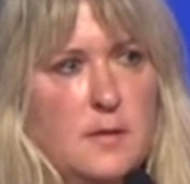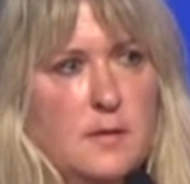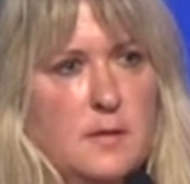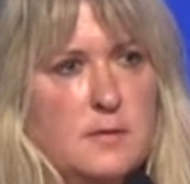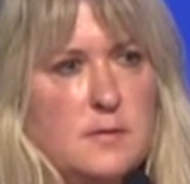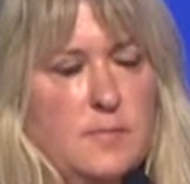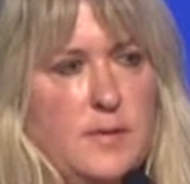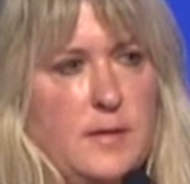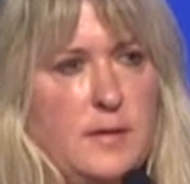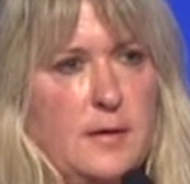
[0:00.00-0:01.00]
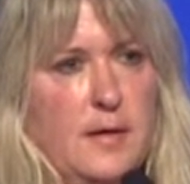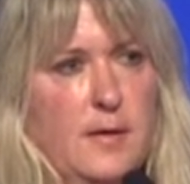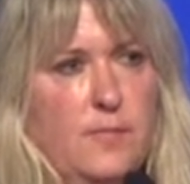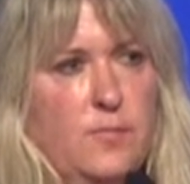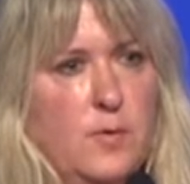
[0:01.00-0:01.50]
then somebody can
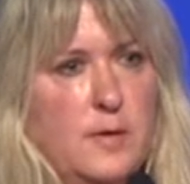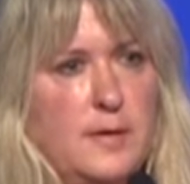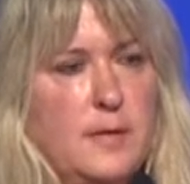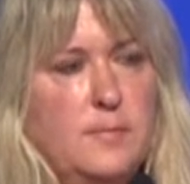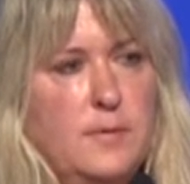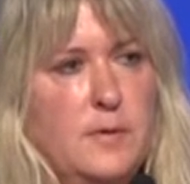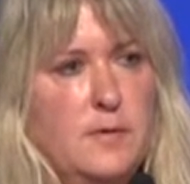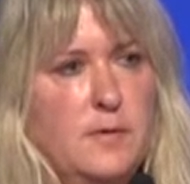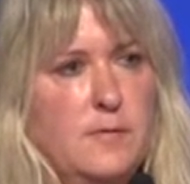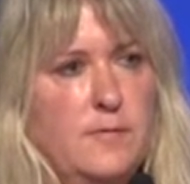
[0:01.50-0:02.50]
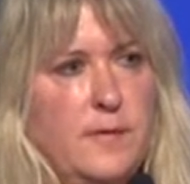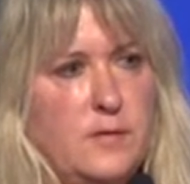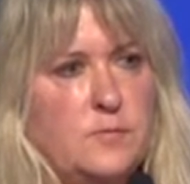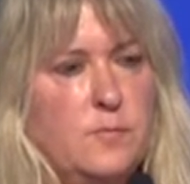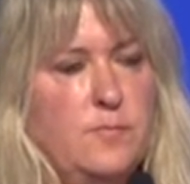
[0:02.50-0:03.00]
have one gigabit of
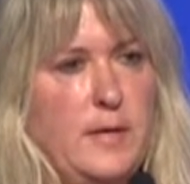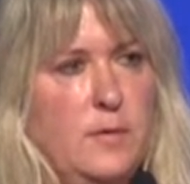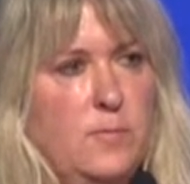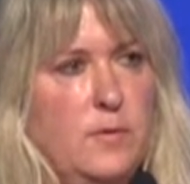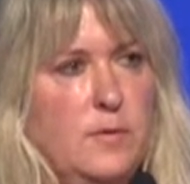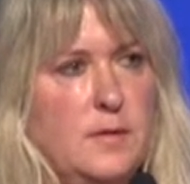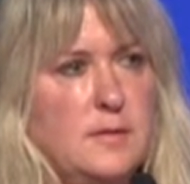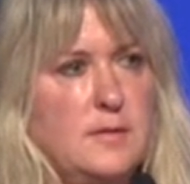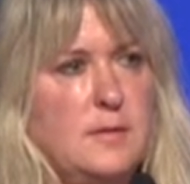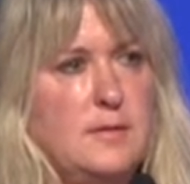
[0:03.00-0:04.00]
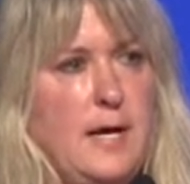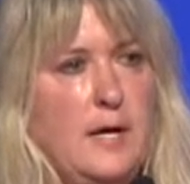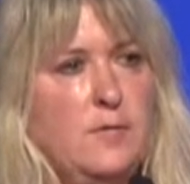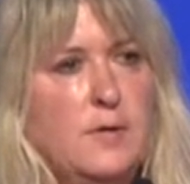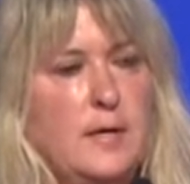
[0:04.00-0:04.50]
extra bandwidth that's then
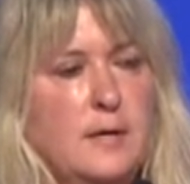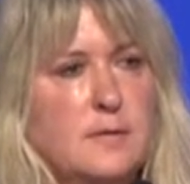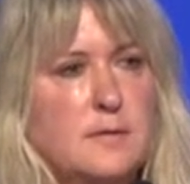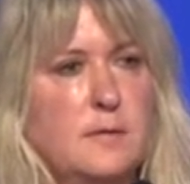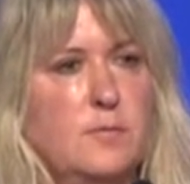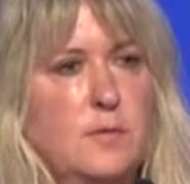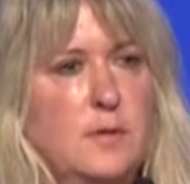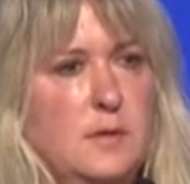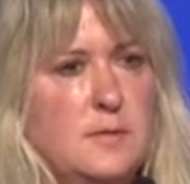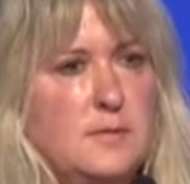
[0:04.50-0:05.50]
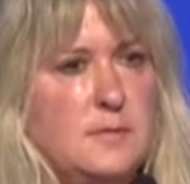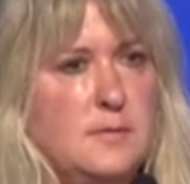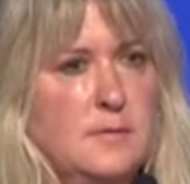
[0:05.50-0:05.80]
aggregated somewhere else.